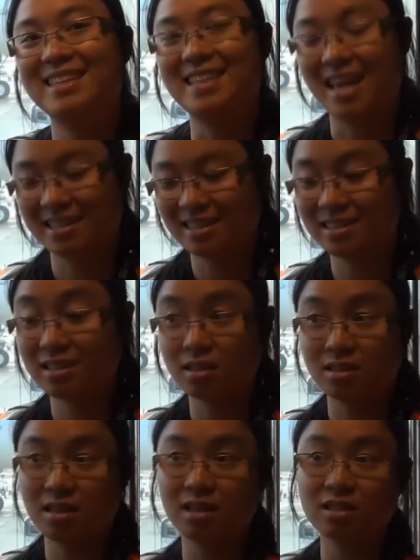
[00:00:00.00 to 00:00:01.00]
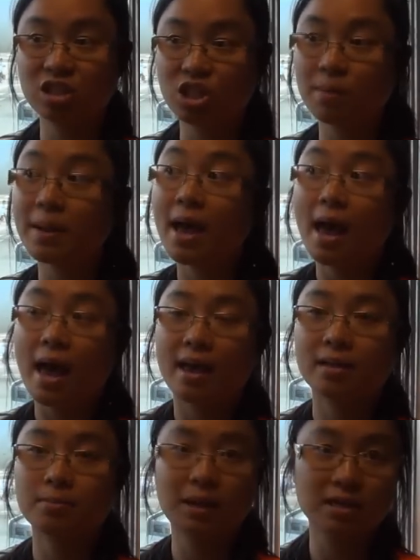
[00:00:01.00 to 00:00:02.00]
Yes, it's not an easy job.
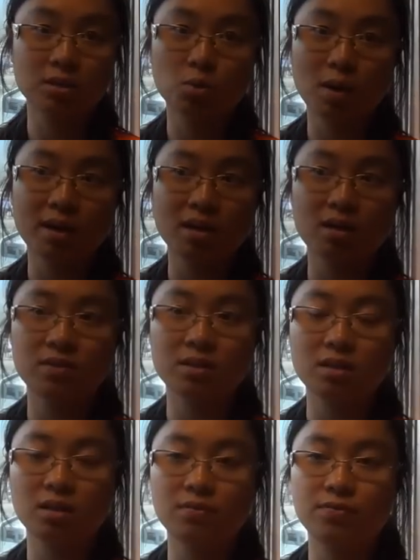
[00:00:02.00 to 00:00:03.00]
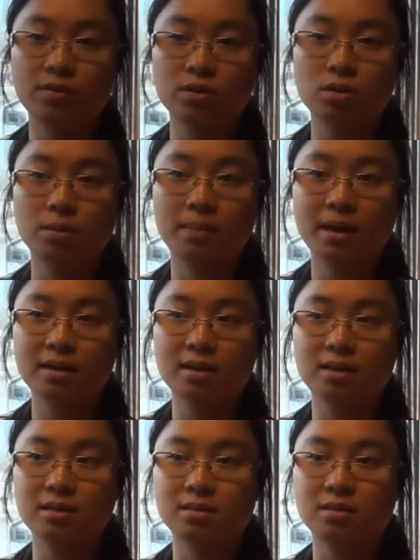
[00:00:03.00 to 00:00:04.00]
And by the way, even if your bag
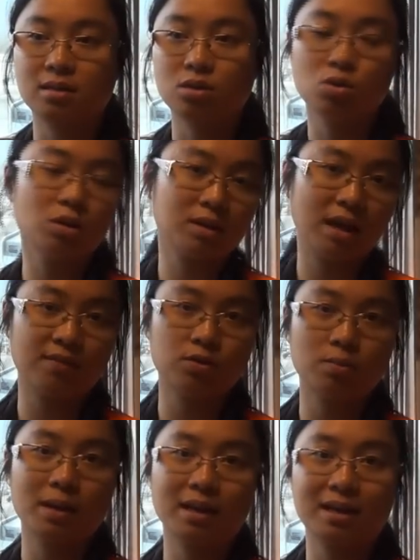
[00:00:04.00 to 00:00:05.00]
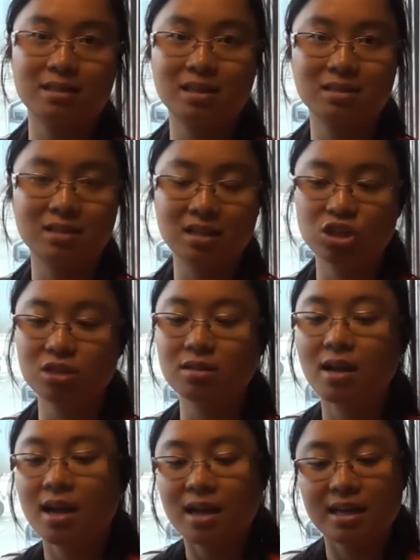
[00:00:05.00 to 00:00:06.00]
is, you don't have your bag at destination,
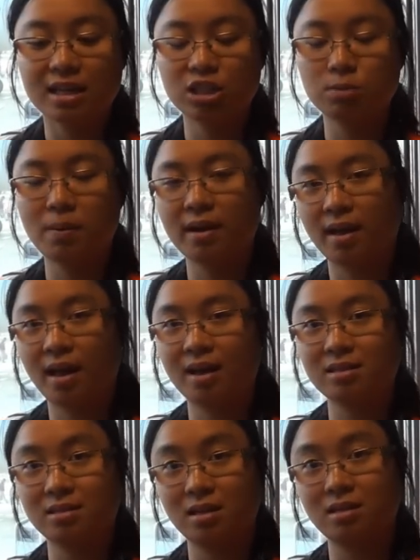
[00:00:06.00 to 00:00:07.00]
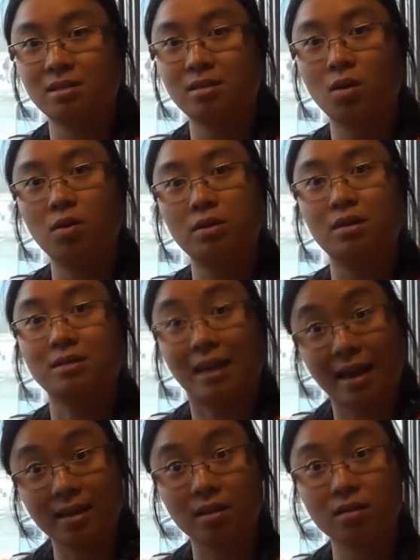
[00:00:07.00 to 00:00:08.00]
each bag has its own
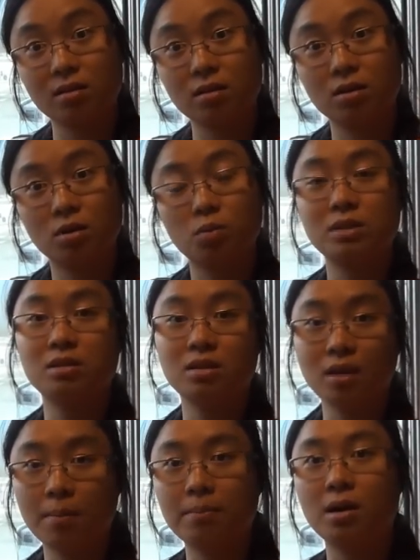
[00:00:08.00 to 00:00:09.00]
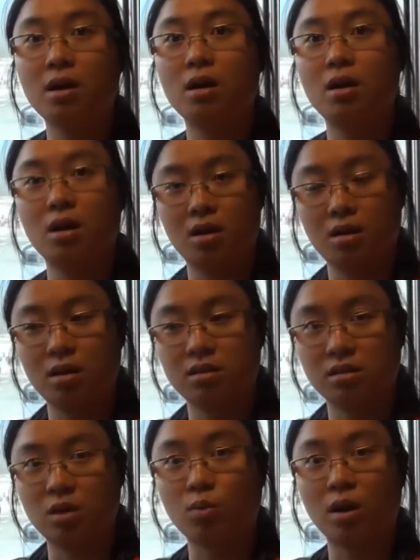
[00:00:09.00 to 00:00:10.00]
tag with the number,
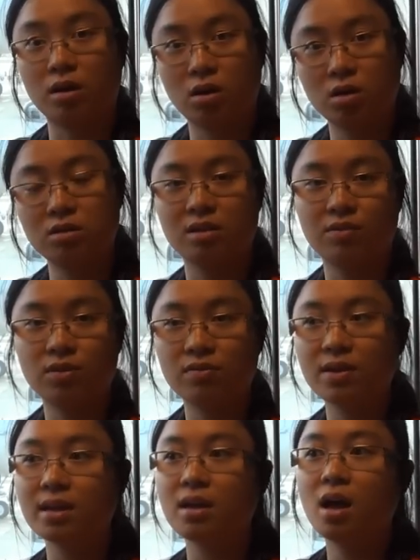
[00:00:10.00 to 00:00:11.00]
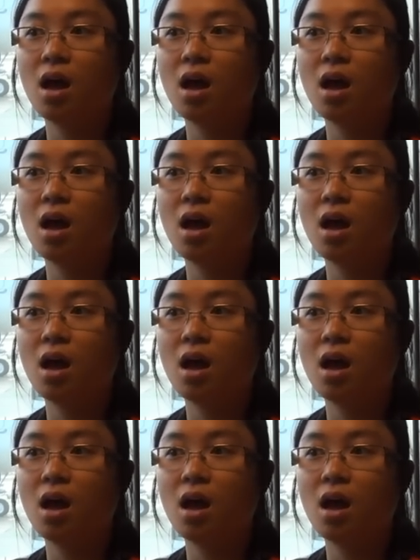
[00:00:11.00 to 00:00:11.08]
serial code and everything.